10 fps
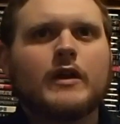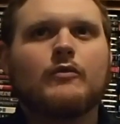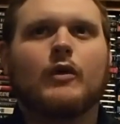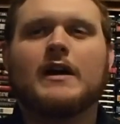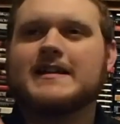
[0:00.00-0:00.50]
it
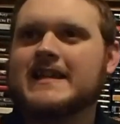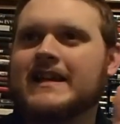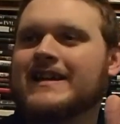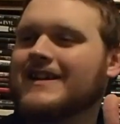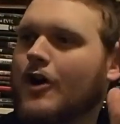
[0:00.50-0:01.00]
was.
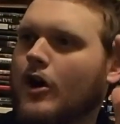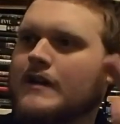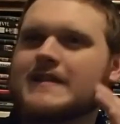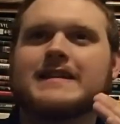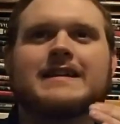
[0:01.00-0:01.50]
And
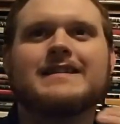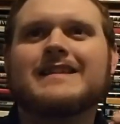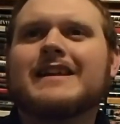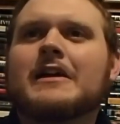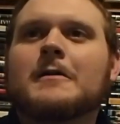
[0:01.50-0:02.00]
honestly,
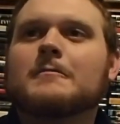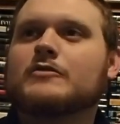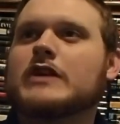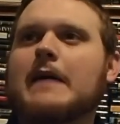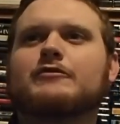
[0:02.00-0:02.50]

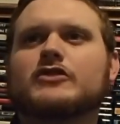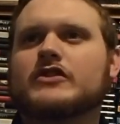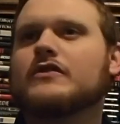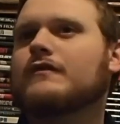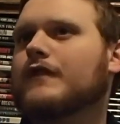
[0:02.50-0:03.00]
Chapter 2,
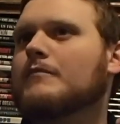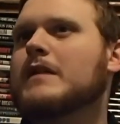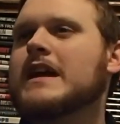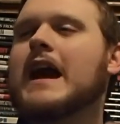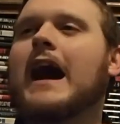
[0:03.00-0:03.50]
for
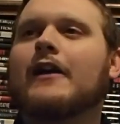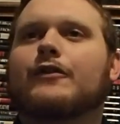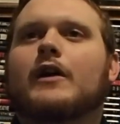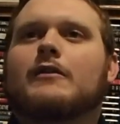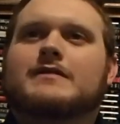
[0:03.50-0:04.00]
me, I
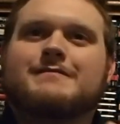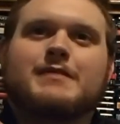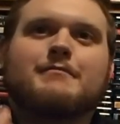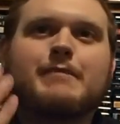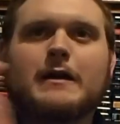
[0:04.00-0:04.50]
thought was a
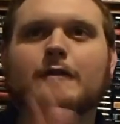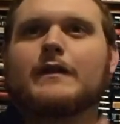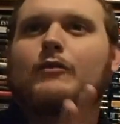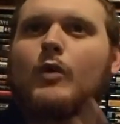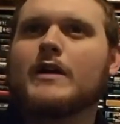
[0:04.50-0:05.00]
bit better
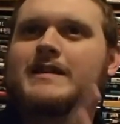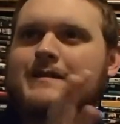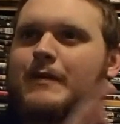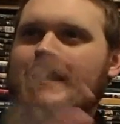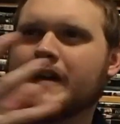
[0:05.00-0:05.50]
than 1,
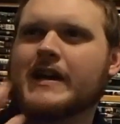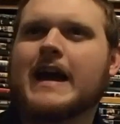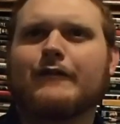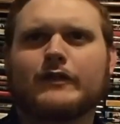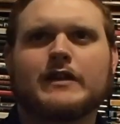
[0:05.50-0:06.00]
despite not
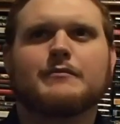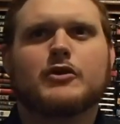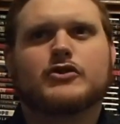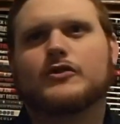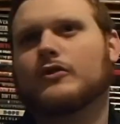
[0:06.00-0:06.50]
having the
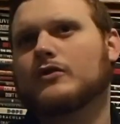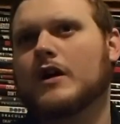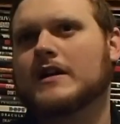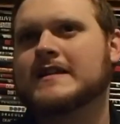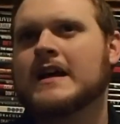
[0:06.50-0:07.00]
emotional
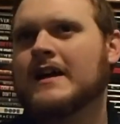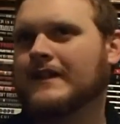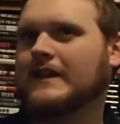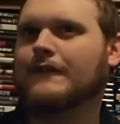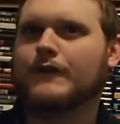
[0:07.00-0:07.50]
crux
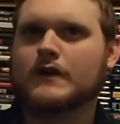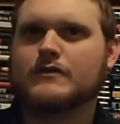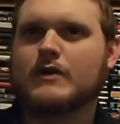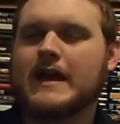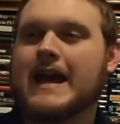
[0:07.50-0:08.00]
that the first
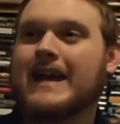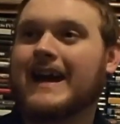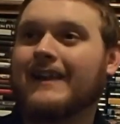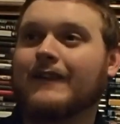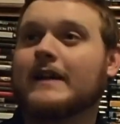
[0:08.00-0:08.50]
one had.
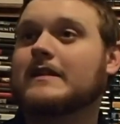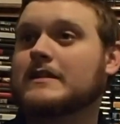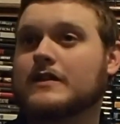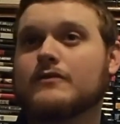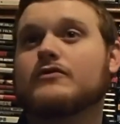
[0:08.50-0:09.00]
I liked
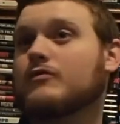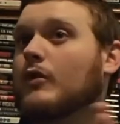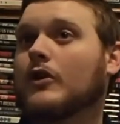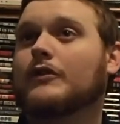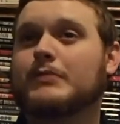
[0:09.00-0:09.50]
2's
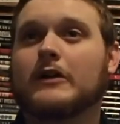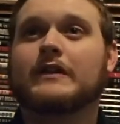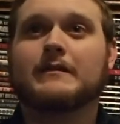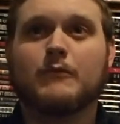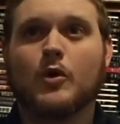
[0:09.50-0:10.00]
world
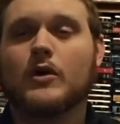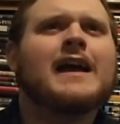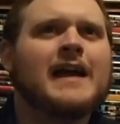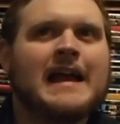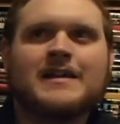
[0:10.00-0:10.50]
building more,
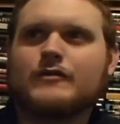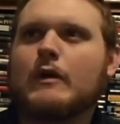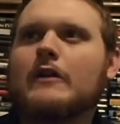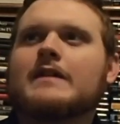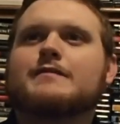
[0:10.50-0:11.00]
as
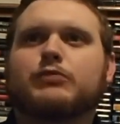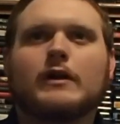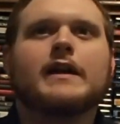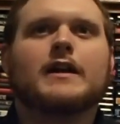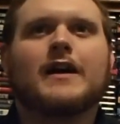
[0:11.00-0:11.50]
well as
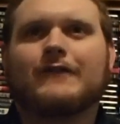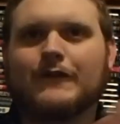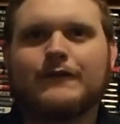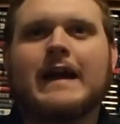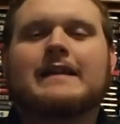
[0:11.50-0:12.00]
playing off the
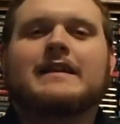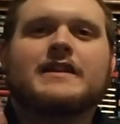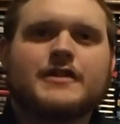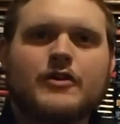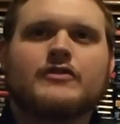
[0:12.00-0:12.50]
fact that
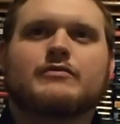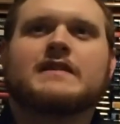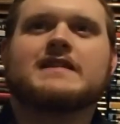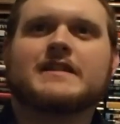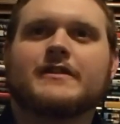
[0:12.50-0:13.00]
it knows what the
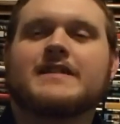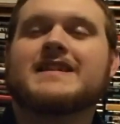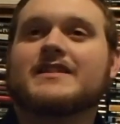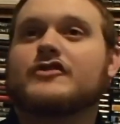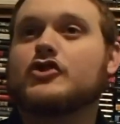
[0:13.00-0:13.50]
series
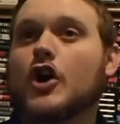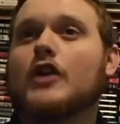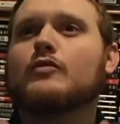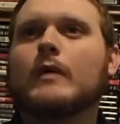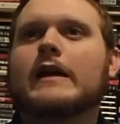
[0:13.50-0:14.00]
is.
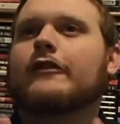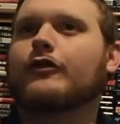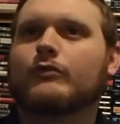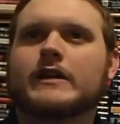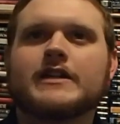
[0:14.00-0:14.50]
John Wick
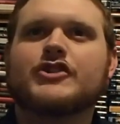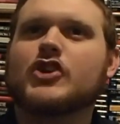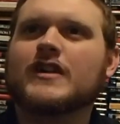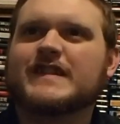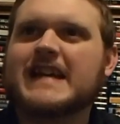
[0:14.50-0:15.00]
3
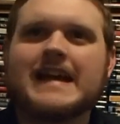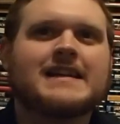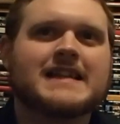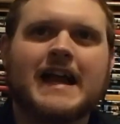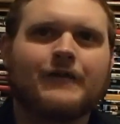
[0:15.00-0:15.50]
just
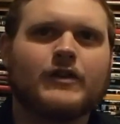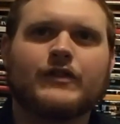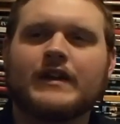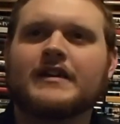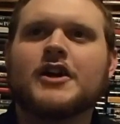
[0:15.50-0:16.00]
takes
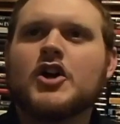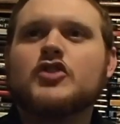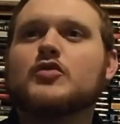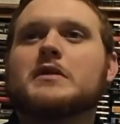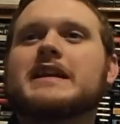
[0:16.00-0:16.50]
everything
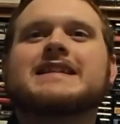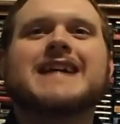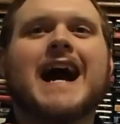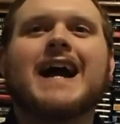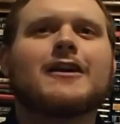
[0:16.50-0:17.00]
to an
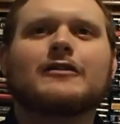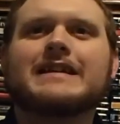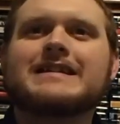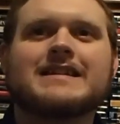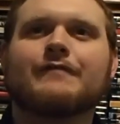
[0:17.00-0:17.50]

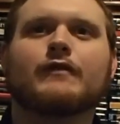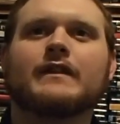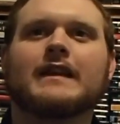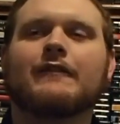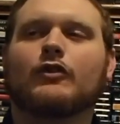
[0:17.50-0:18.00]
entirely
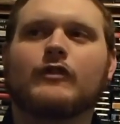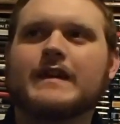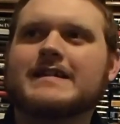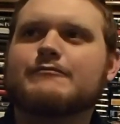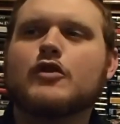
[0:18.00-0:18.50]
different level.
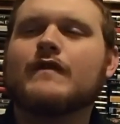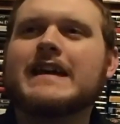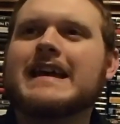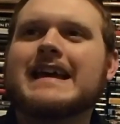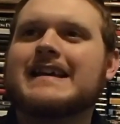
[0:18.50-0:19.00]
This
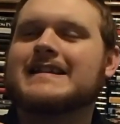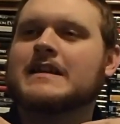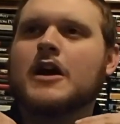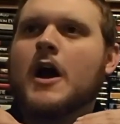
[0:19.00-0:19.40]
movie is